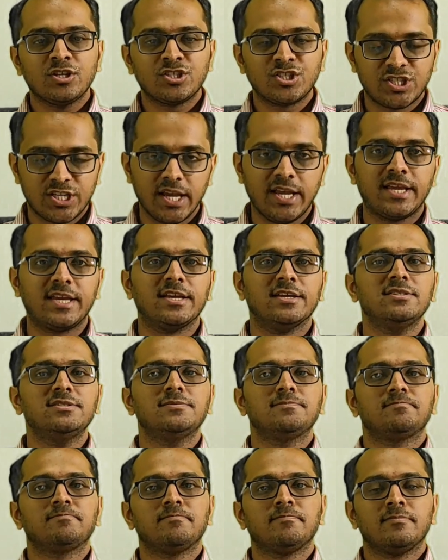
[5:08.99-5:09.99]
check
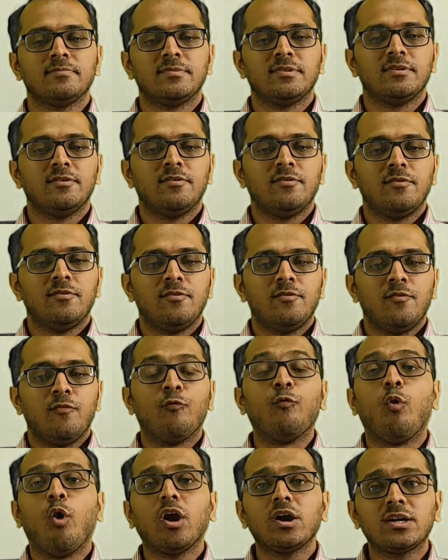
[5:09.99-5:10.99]
is
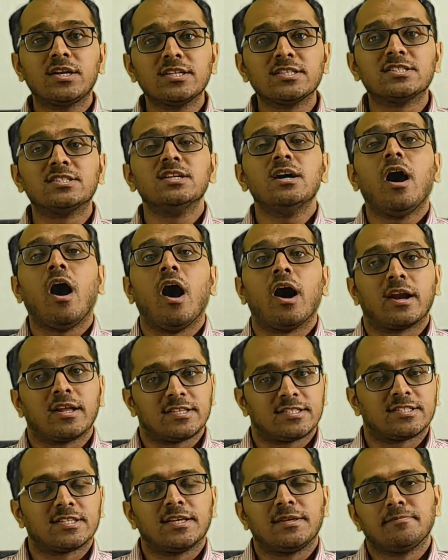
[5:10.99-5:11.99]
what is the
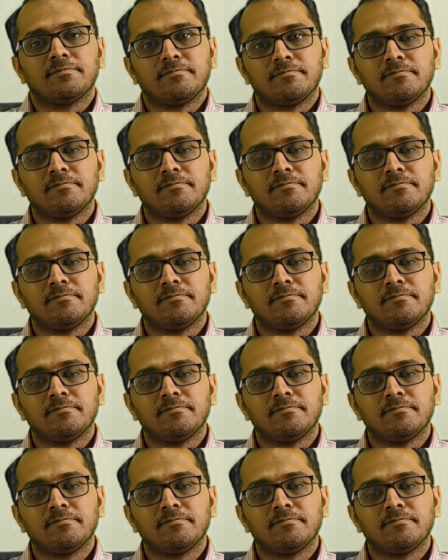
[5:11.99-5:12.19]
RSI.